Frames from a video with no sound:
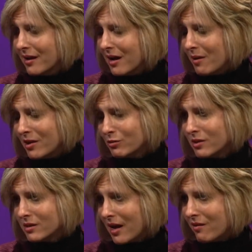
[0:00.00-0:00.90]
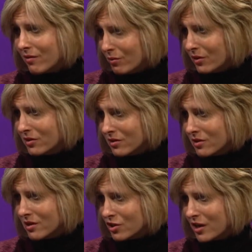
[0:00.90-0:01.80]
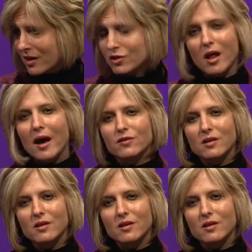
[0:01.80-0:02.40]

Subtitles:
as we save and build and change lives.